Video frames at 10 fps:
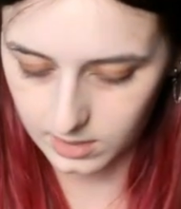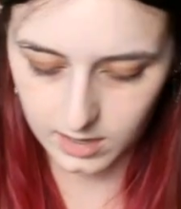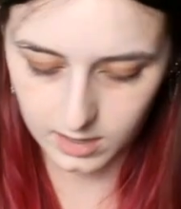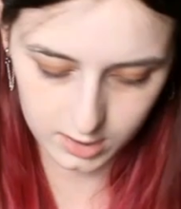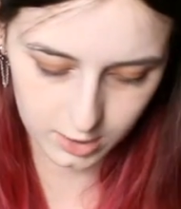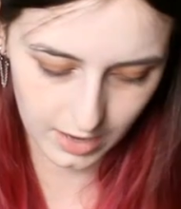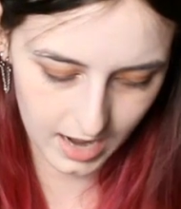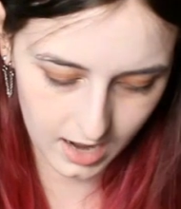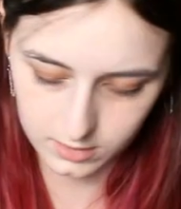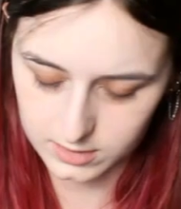Her
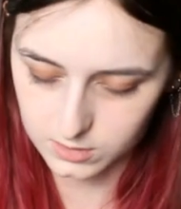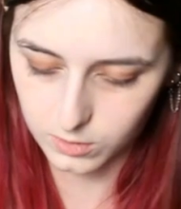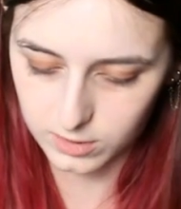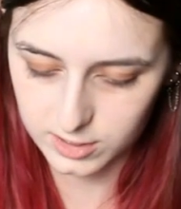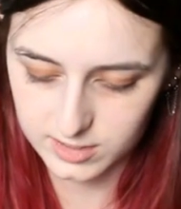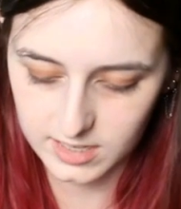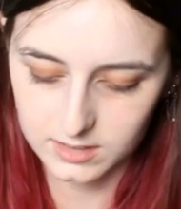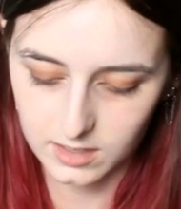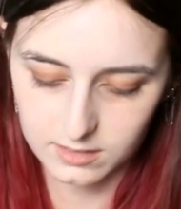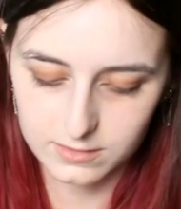hair is gorgeous. I
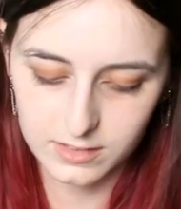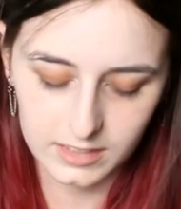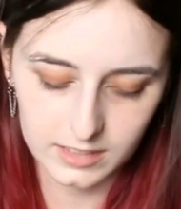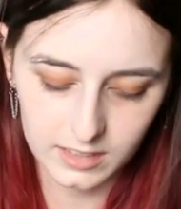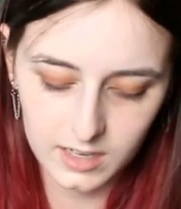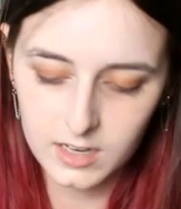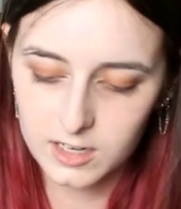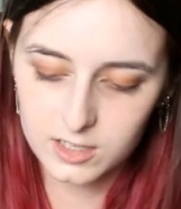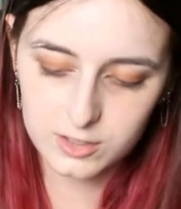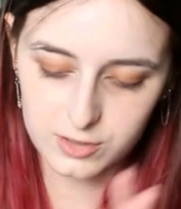love the
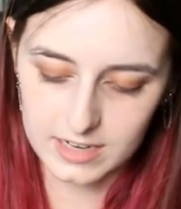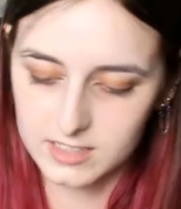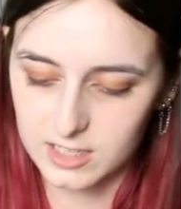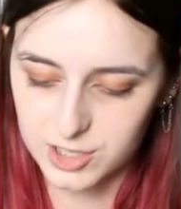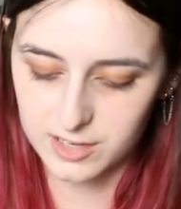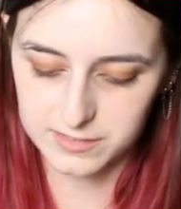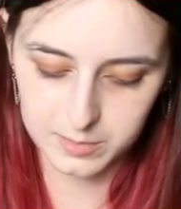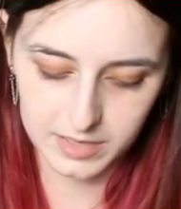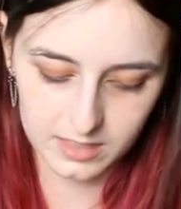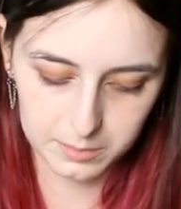transition
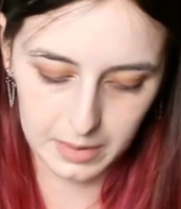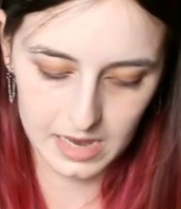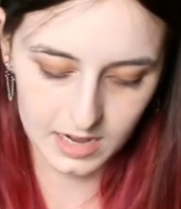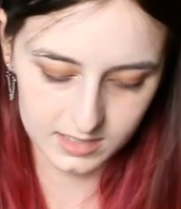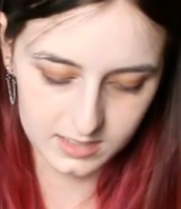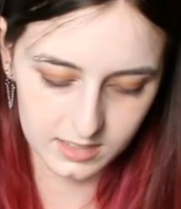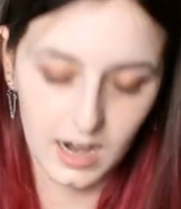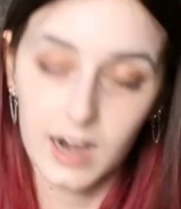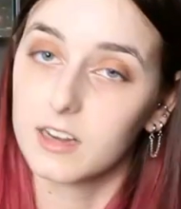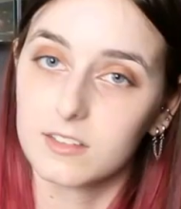from like the pink to the
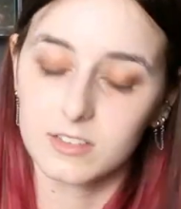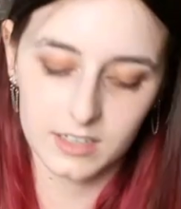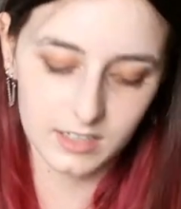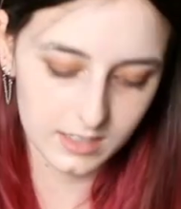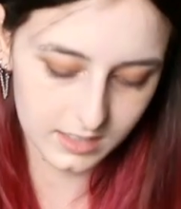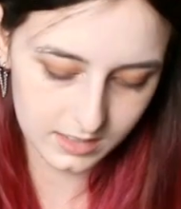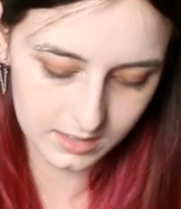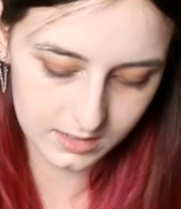kind of like